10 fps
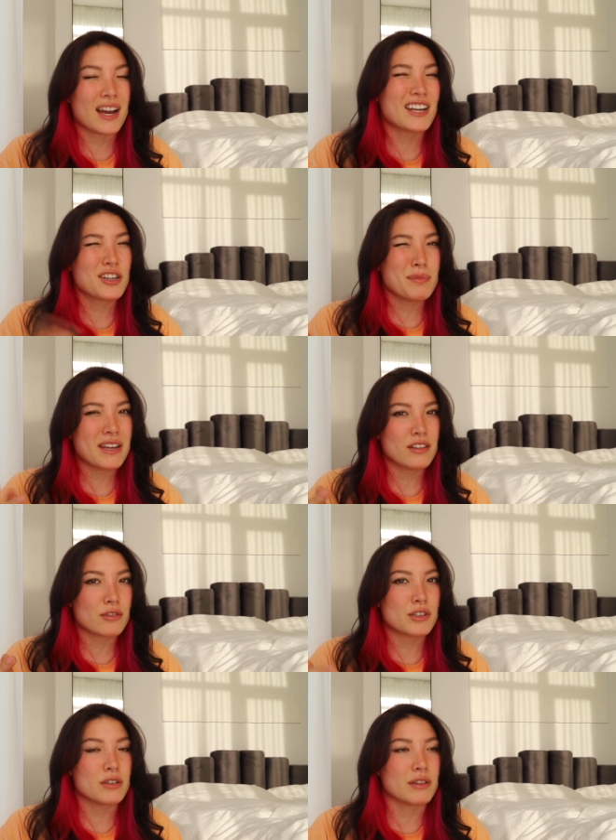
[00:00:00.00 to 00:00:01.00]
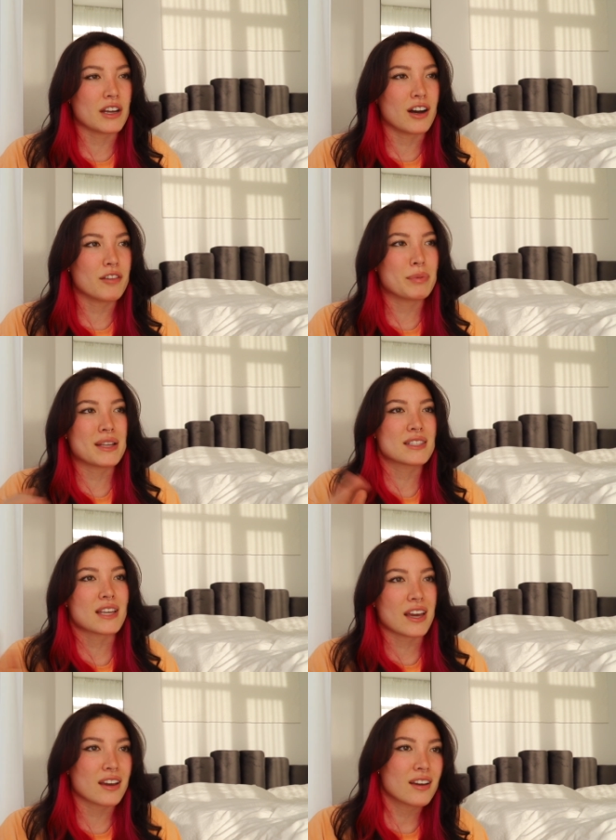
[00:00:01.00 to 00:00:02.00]
I turn my gratuity off, but that's
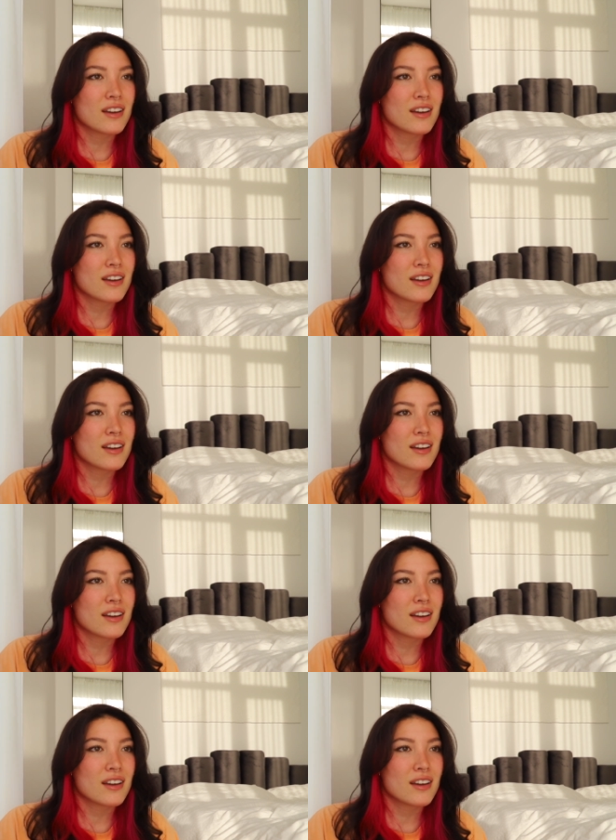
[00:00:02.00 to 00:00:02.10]
like